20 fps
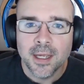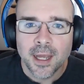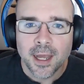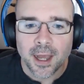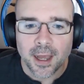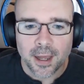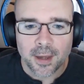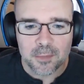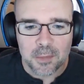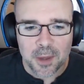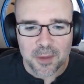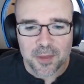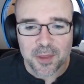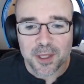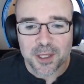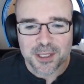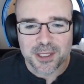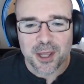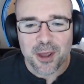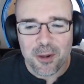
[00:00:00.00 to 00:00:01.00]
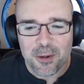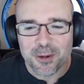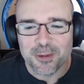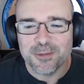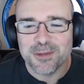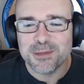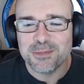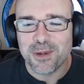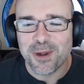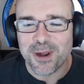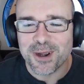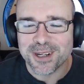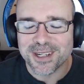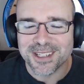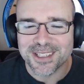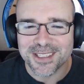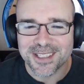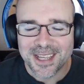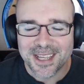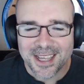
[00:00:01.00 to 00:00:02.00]
but the tone of Sparc
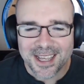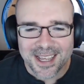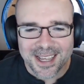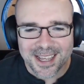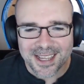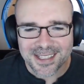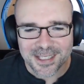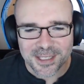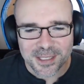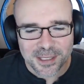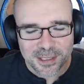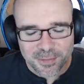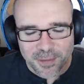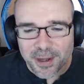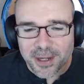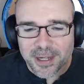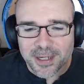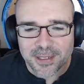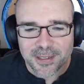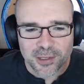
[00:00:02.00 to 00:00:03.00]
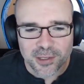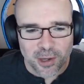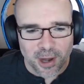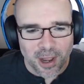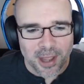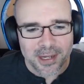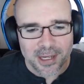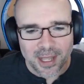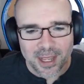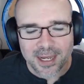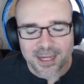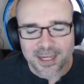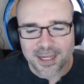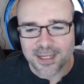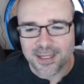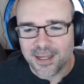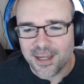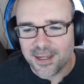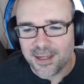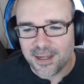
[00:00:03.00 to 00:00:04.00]
is it's very Tron-like,
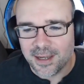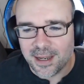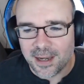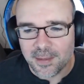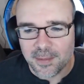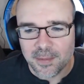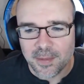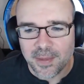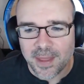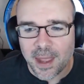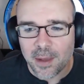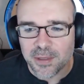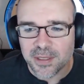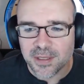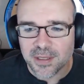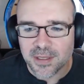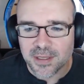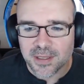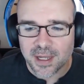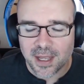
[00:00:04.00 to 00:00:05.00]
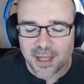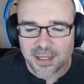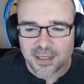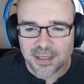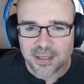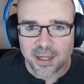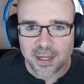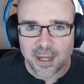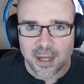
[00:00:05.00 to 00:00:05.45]
and that was discussed.